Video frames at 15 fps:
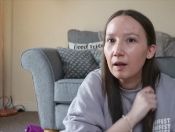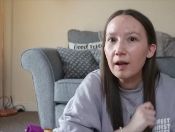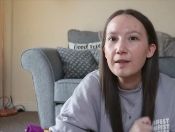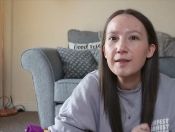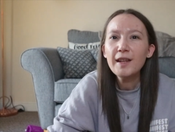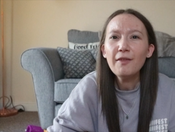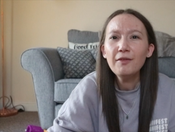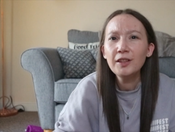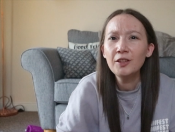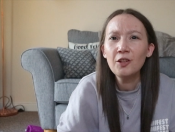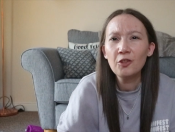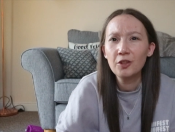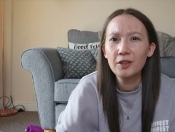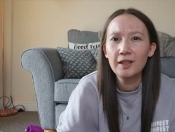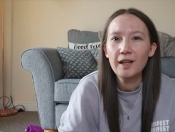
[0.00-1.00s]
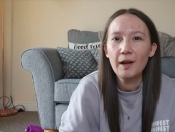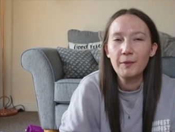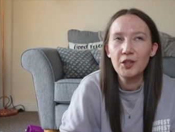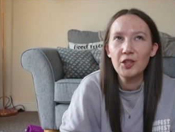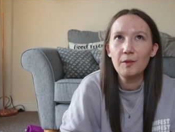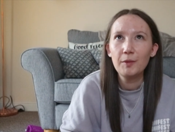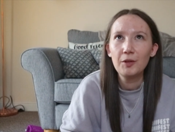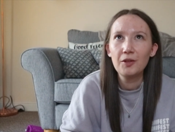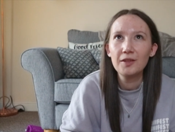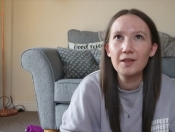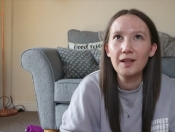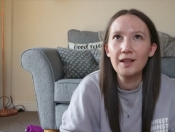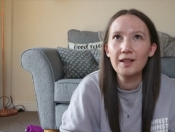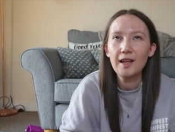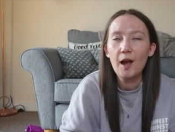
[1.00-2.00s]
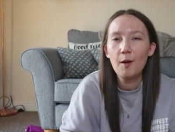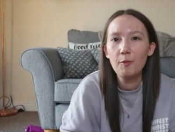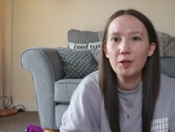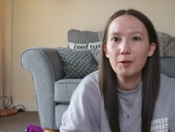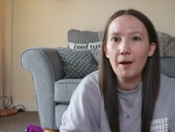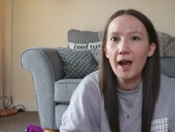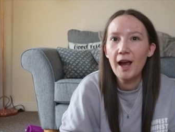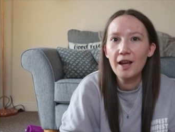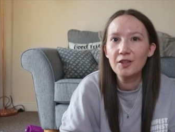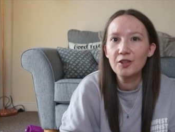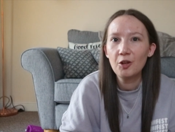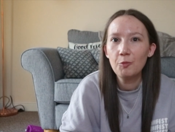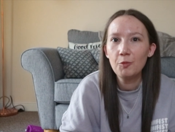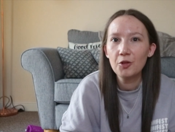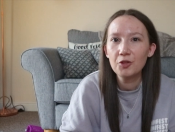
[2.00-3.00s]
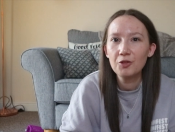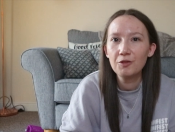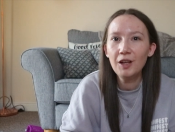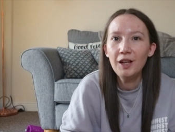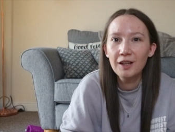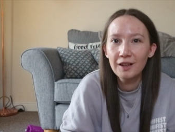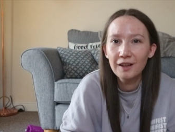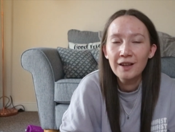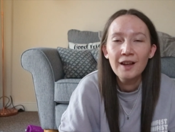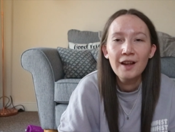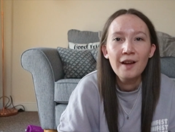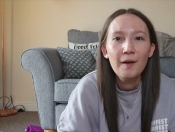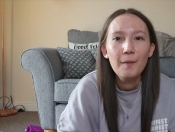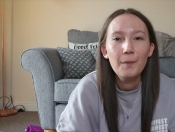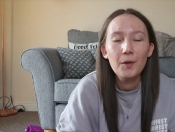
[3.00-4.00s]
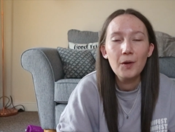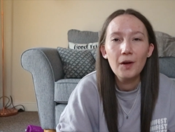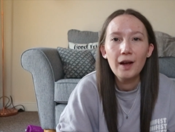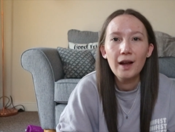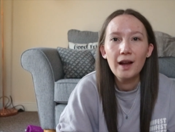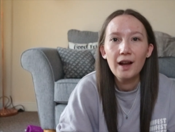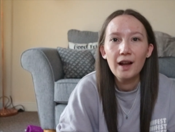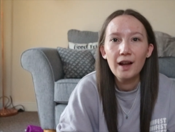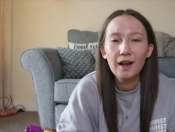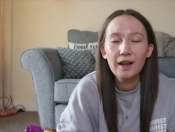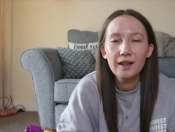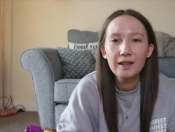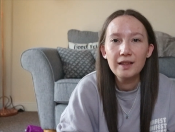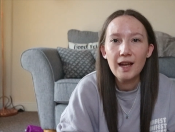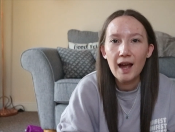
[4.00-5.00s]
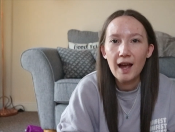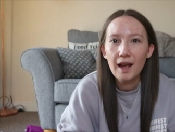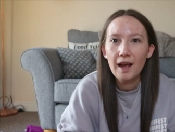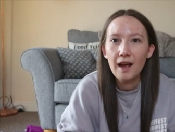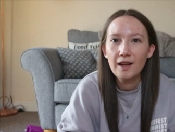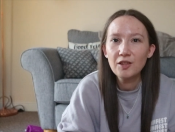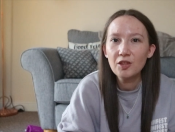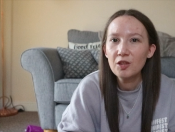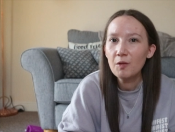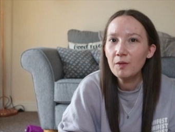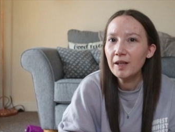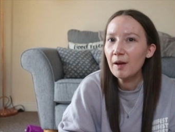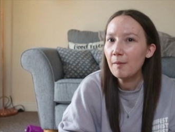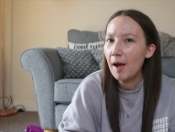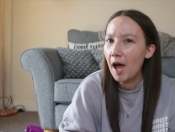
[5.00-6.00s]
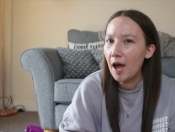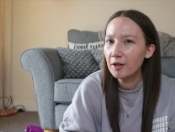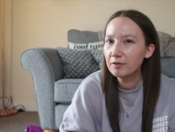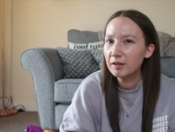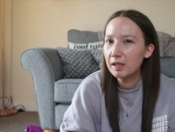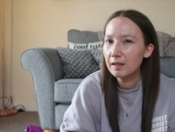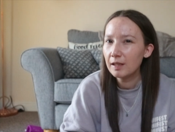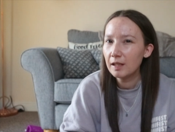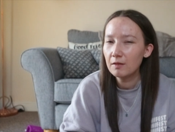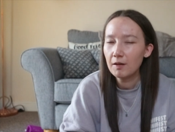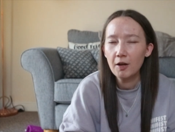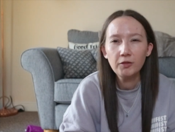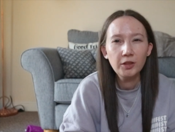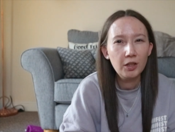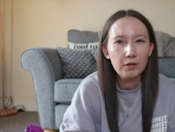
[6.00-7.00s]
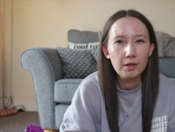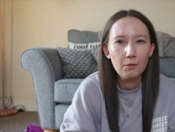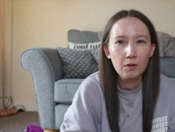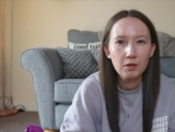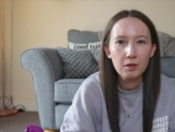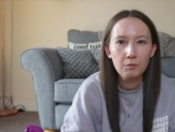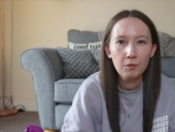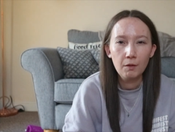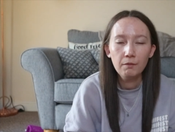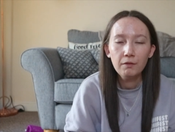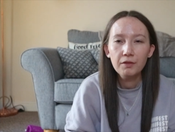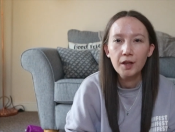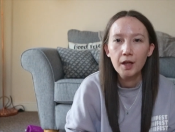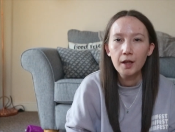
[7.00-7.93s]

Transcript: It's definitely not going to damage it because it's helped my hair so much. But yeah, I just don't want to get my hair greasy, so I only use it once a month.